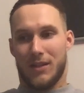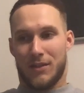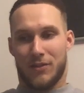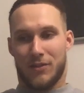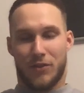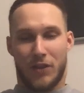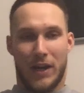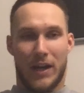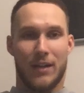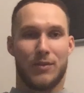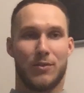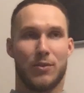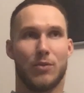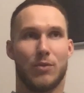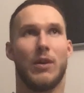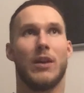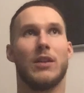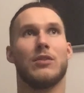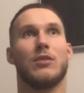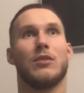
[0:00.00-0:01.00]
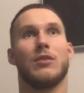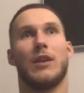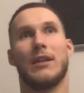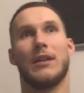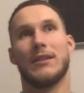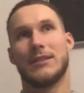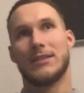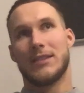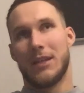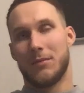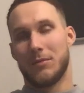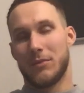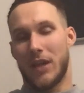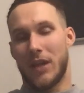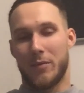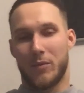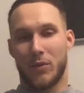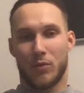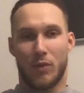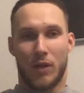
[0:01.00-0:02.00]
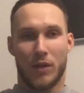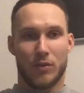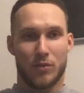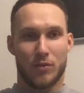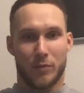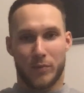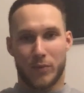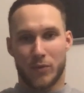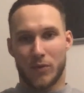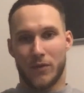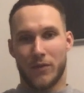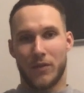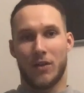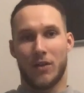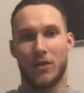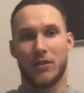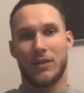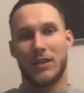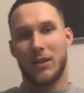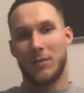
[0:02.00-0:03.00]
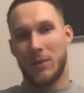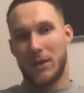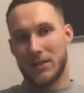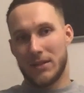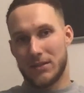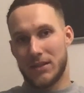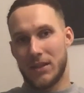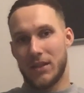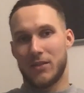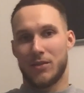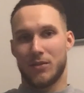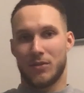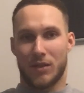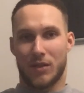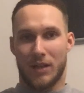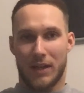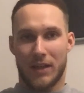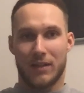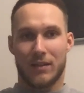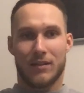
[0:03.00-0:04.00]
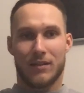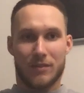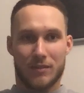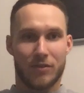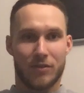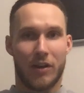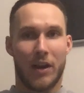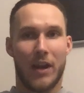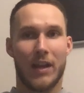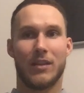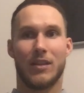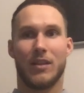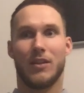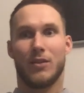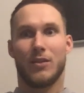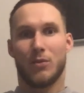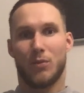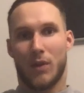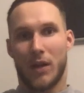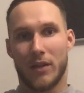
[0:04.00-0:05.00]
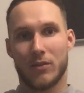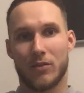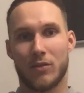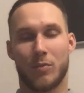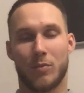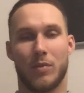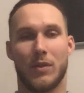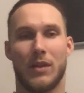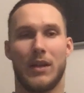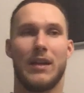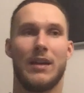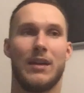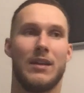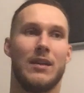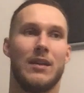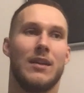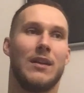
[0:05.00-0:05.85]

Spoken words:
great, you want to at the same time you want to prove your teammates that you're like ready, you want to play